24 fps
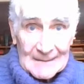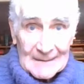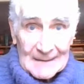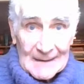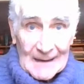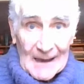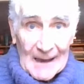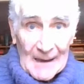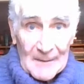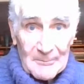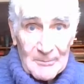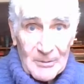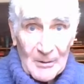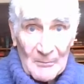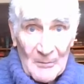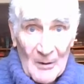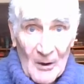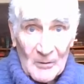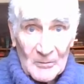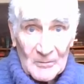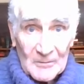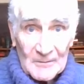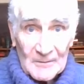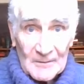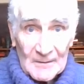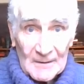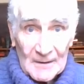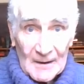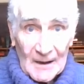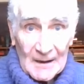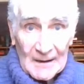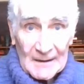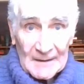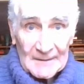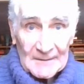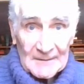I promote
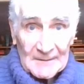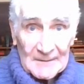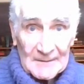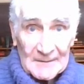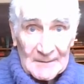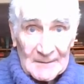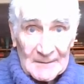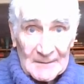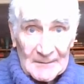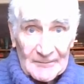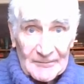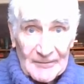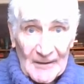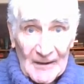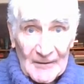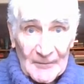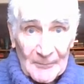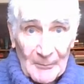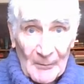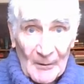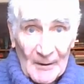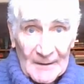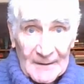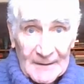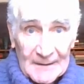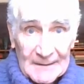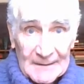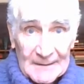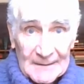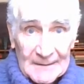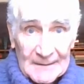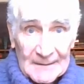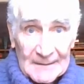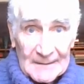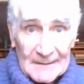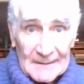on Facebook
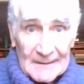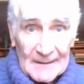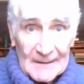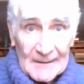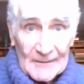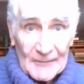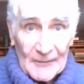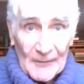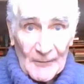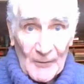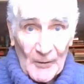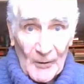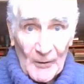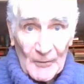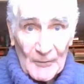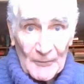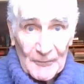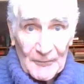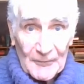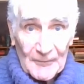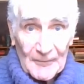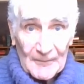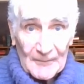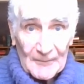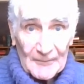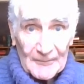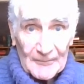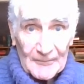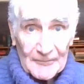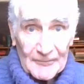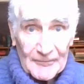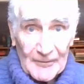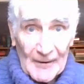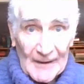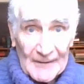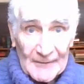to those
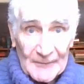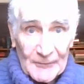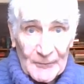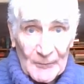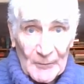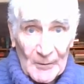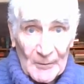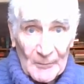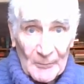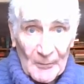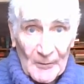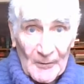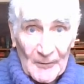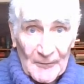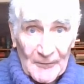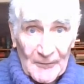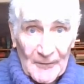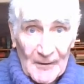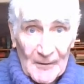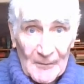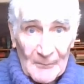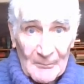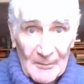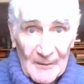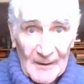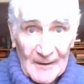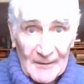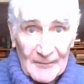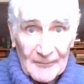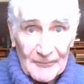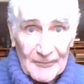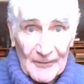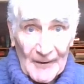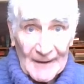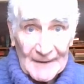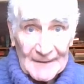friends who are worthy of being
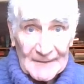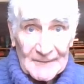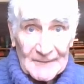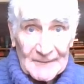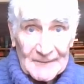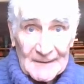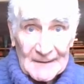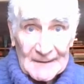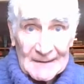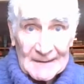friends.